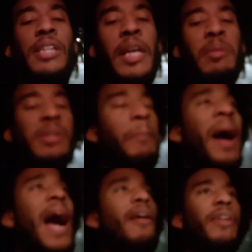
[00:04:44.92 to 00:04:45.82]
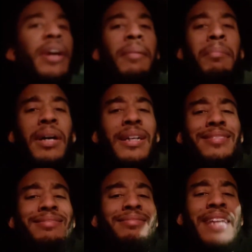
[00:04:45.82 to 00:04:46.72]
he was a pirate,
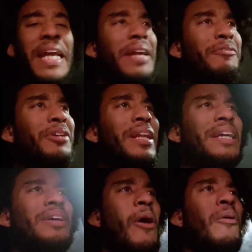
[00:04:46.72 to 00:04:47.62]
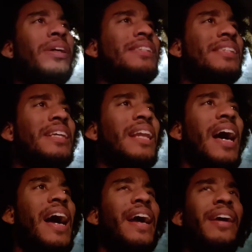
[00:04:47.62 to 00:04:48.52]
but they didn't really go into
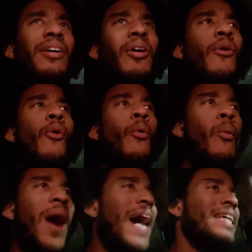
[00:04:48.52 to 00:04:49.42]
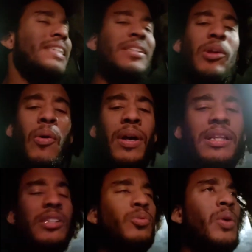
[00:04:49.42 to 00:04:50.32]
like, why is he
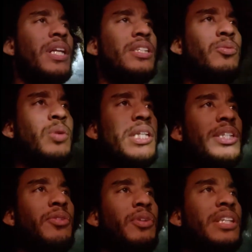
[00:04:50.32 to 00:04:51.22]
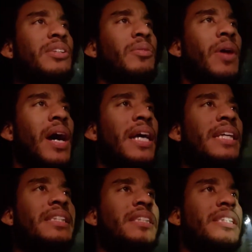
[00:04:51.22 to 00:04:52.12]
doing this? What is the reason why
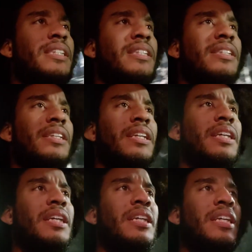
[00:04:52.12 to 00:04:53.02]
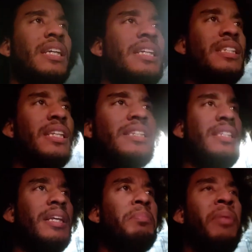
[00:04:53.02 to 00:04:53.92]
he's this
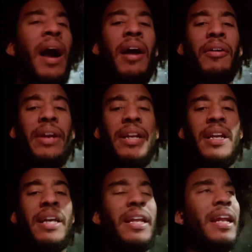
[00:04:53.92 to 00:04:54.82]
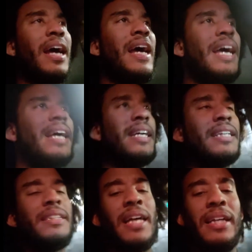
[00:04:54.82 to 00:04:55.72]
sea pirate? And
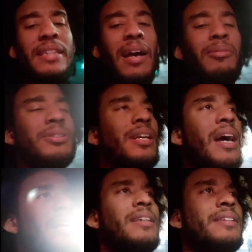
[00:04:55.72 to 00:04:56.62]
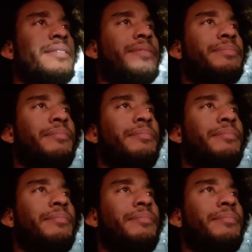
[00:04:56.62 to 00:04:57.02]
I thought that was kind of,